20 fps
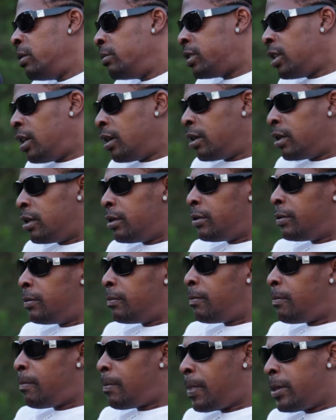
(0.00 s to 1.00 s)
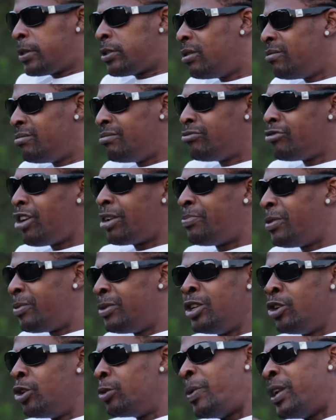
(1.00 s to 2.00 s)
theme song some rat pop.
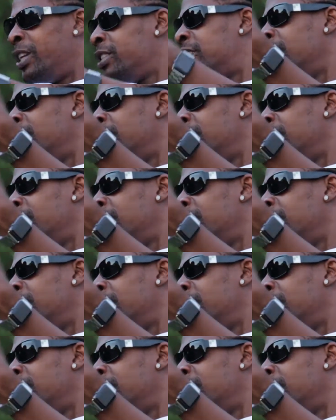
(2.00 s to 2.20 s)
No, find